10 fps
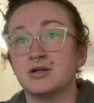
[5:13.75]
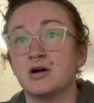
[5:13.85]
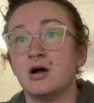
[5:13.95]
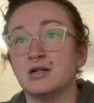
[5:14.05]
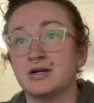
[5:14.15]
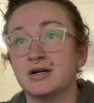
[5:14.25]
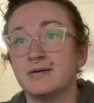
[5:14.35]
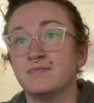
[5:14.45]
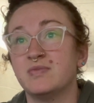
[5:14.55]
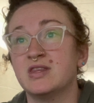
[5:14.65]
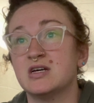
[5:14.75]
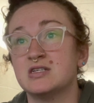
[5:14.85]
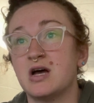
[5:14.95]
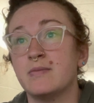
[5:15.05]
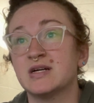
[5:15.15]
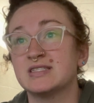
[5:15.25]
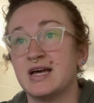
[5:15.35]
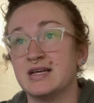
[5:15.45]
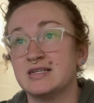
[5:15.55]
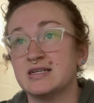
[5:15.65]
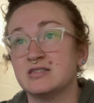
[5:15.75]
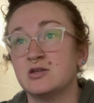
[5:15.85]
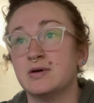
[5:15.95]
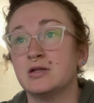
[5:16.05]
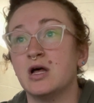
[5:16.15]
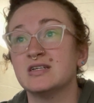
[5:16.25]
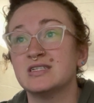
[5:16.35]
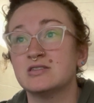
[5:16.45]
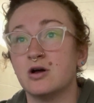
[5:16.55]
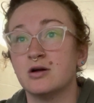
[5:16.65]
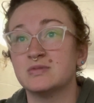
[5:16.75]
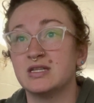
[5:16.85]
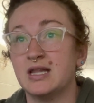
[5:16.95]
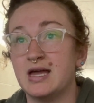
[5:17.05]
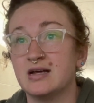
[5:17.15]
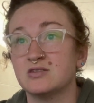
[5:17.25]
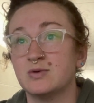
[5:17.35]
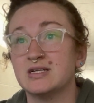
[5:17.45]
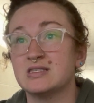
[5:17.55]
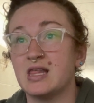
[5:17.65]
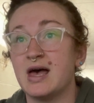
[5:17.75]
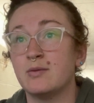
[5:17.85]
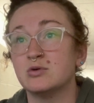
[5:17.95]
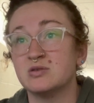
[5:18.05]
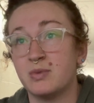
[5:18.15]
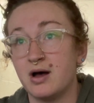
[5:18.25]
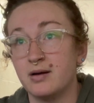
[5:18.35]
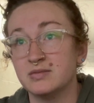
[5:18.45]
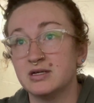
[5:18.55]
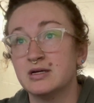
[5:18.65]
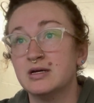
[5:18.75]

Colliker, the atomic scientist who had lost his arms and legs when his lab was bombed,